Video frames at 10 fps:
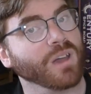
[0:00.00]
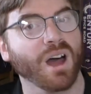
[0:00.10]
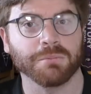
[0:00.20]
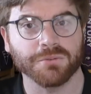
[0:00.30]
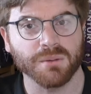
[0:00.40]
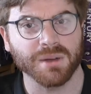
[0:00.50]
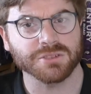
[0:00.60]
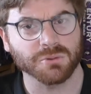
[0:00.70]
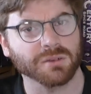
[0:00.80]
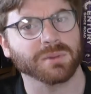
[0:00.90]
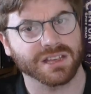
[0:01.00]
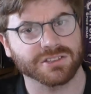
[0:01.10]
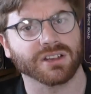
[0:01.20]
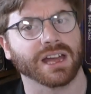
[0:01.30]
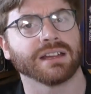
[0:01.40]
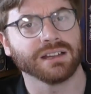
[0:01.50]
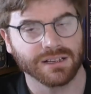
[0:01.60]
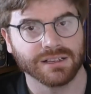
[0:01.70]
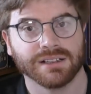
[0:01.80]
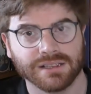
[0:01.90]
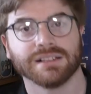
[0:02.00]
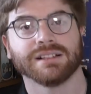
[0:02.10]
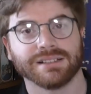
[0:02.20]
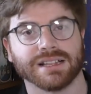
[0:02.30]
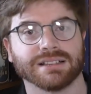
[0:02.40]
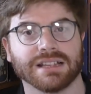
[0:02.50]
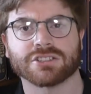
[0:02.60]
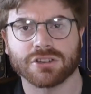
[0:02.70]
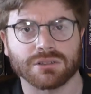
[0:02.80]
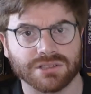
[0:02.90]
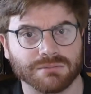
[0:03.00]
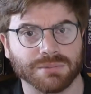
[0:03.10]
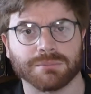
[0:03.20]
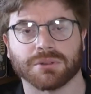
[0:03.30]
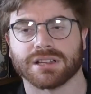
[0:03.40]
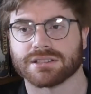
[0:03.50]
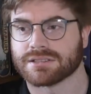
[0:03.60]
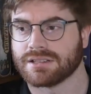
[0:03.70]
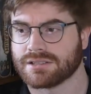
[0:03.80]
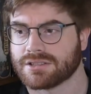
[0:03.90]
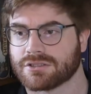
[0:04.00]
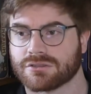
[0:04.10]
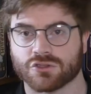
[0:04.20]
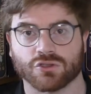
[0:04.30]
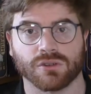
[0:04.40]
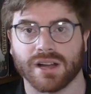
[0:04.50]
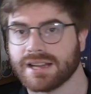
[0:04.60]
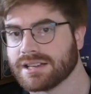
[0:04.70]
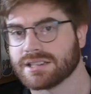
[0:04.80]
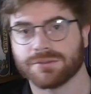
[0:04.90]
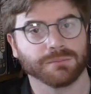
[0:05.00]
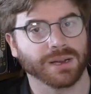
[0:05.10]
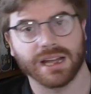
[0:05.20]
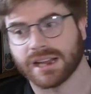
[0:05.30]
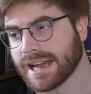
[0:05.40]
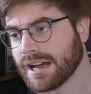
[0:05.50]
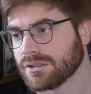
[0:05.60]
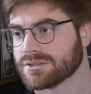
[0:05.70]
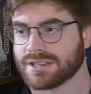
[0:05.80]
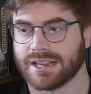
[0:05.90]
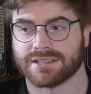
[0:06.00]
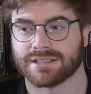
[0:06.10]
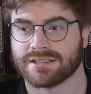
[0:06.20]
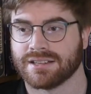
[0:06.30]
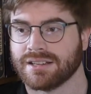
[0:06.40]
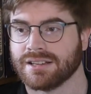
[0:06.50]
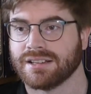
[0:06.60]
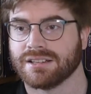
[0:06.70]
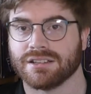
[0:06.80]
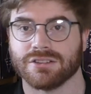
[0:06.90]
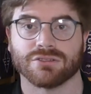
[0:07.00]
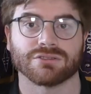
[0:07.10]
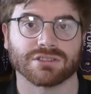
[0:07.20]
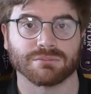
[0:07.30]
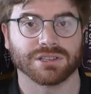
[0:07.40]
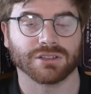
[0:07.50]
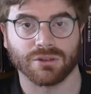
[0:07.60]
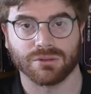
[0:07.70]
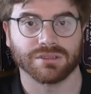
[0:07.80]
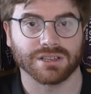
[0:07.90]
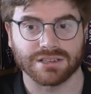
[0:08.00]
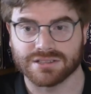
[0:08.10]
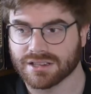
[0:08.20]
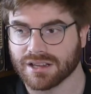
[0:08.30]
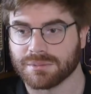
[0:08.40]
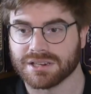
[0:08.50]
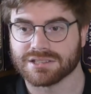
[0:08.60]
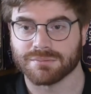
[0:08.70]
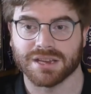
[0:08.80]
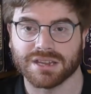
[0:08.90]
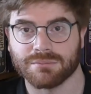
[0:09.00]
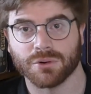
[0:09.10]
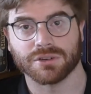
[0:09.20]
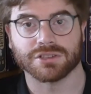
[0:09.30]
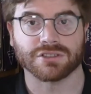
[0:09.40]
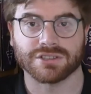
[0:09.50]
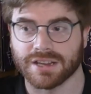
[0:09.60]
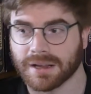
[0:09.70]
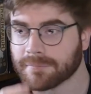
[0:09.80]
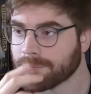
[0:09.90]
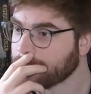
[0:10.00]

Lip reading: I prefer Patchwork, but that's okay. Let's show it to some people. Let's try it at different player counts. Let's use some of the goal things that come in it to make it more interesting.